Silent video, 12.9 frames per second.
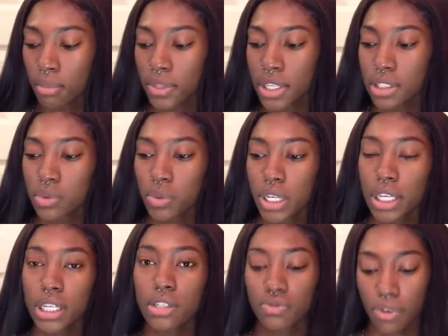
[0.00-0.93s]
This wig
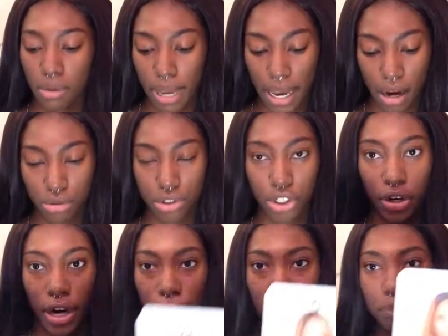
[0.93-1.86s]
is from
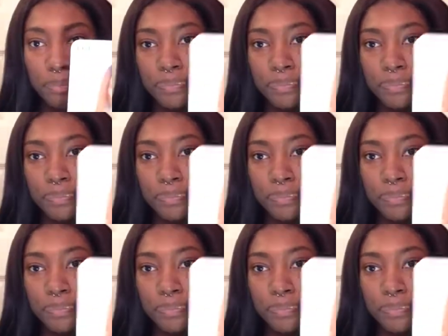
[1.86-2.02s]
Outre.